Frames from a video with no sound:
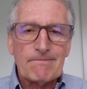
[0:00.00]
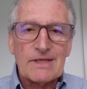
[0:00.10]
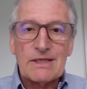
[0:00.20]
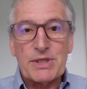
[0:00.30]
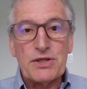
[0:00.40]

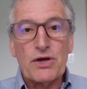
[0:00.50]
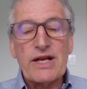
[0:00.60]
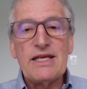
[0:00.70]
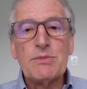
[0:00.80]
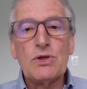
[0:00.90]
But not
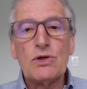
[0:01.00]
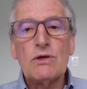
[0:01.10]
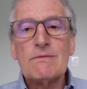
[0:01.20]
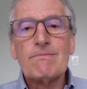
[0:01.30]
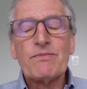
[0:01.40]

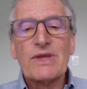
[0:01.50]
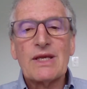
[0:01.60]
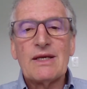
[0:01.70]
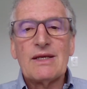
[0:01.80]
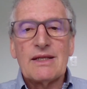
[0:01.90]
anymore.
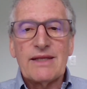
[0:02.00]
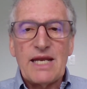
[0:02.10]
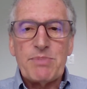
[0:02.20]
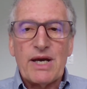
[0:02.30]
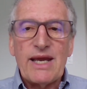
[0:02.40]
Led
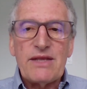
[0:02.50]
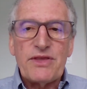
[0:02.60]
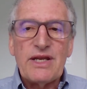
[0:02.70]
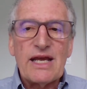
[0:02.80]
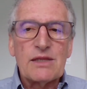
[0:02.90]
by
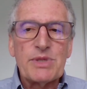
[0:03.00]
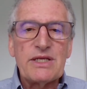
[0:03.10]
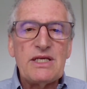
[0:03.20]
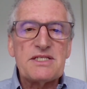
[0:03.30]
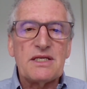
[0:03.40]
Anthony
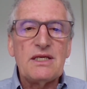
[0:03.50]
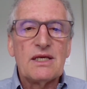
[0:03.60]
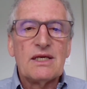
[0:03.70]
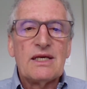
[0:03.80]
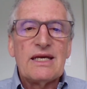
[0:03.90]
Albanese,
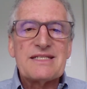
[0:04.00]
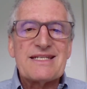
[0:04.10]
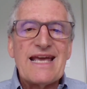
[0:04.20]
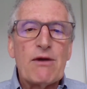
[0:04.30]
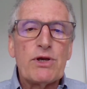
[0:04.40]
it's
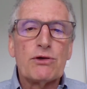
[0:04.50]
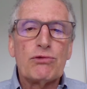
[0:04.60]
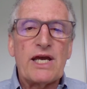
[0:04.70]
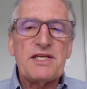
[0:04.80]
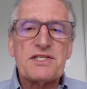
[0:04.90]
now in a
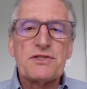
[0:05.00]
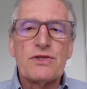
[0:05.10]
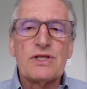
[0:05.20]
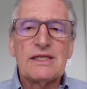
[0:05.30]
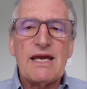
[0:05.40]
race to
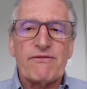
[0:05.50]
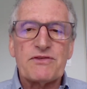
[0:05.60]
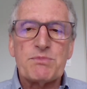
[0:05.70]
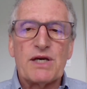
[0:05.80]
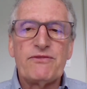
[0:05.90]
the
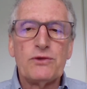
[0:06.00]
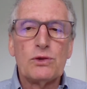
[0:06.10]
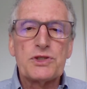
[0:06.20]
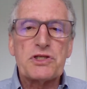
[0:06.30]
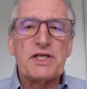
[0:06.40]
left by
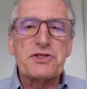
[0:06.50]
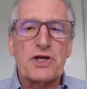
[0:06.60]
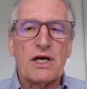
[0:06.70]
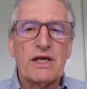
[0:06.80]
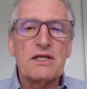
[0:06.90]
foolishly
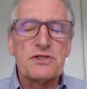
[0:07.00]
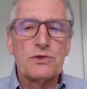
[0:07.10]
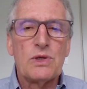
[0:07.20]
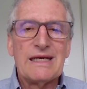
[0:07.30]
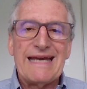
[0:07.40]
trying
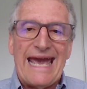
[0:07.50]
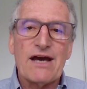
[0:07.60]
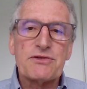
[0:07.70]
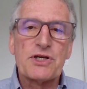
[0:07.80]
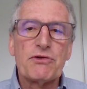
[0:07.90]
to
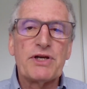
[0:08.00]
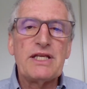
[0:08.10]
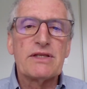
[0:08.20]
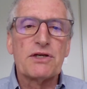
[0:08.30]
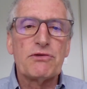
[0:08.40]

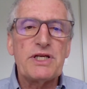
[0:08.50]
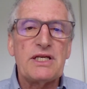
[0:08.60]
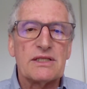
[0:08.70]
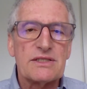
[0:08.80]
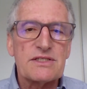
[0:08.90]
out-green the
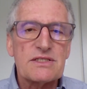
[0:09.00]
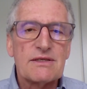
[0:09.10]
Greens.